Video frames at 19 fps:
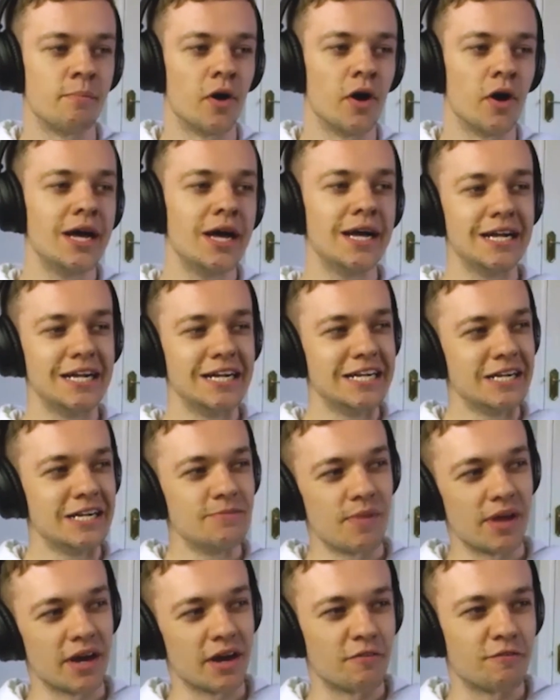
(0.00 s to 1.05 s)
But
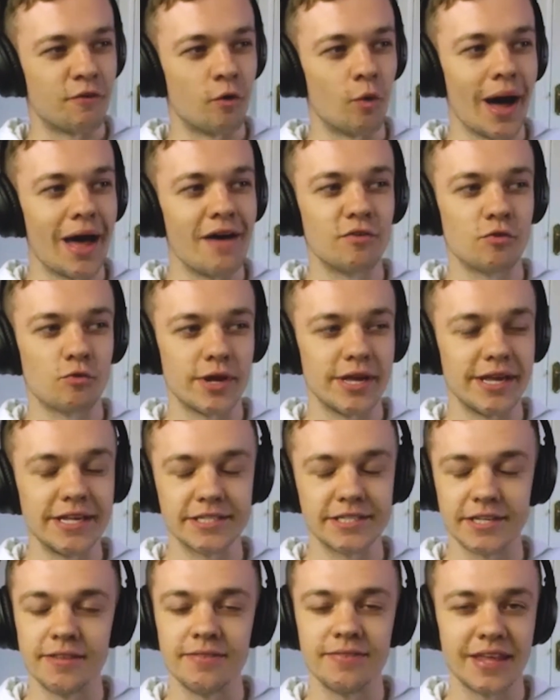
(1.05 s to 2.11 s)
for whatever
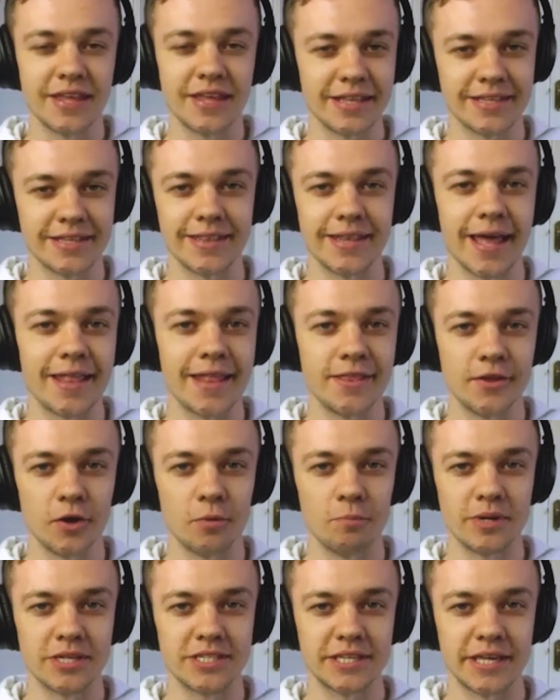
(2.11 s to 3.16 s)
reason, it didn't end
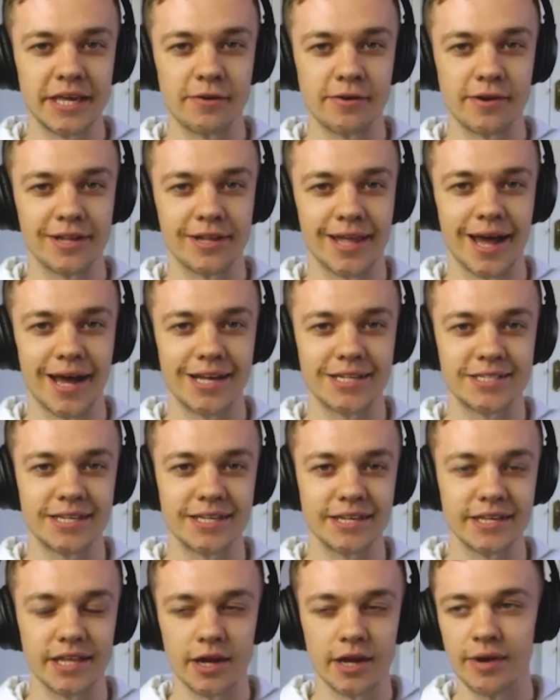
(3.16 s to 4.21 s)
up
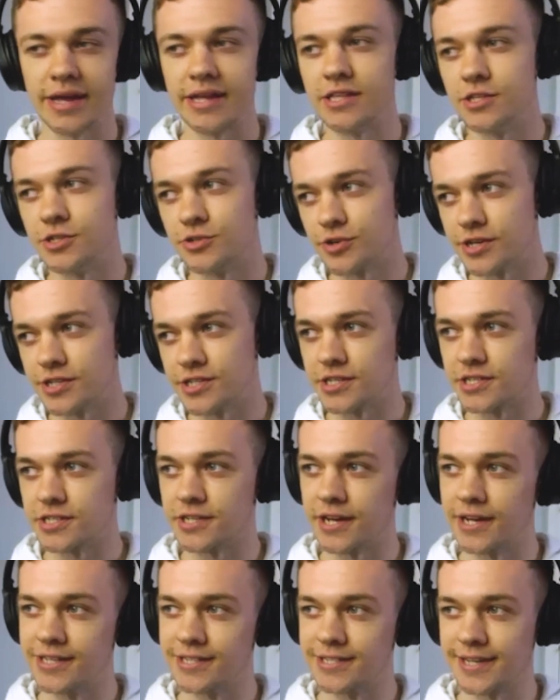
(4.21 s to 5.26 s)
materialising. You know, injuries at
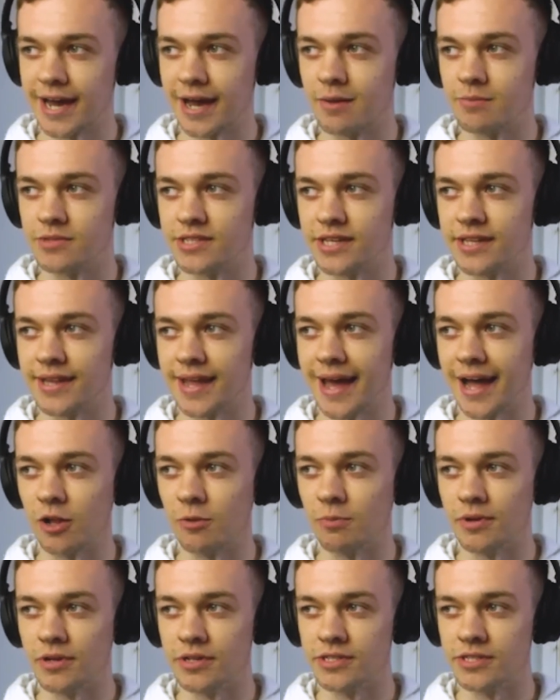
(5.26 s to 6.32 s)
certain times didn't
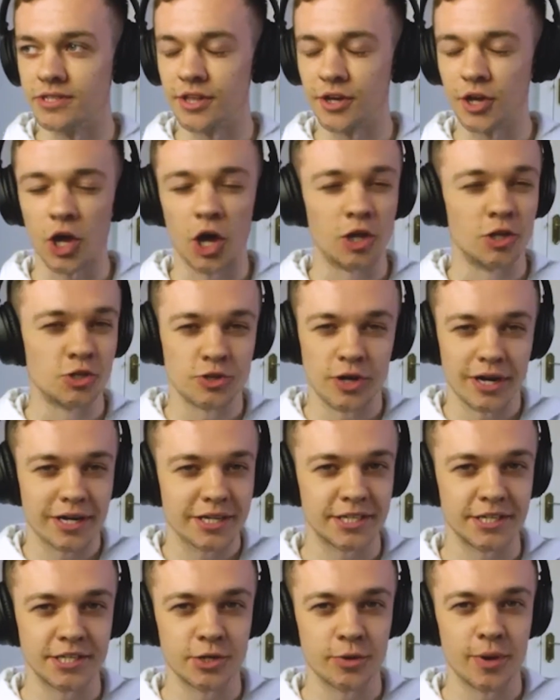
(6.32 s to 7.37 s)
help us. The
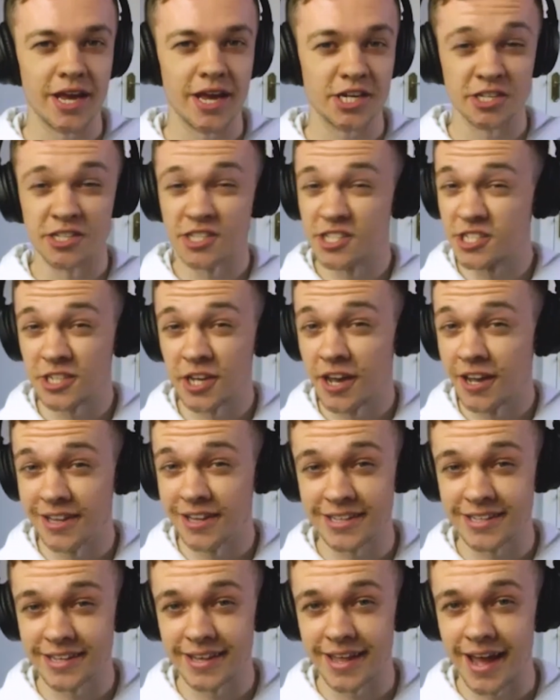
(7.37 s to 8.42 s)
contract situation
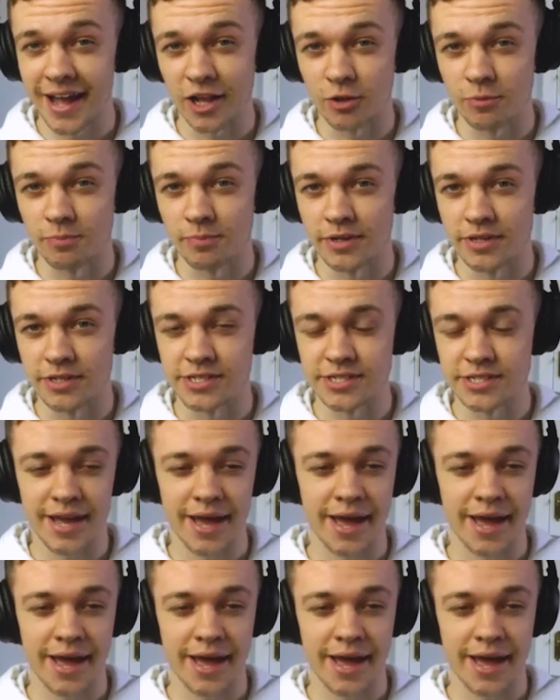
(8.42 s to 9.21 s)
certainly didn't help us.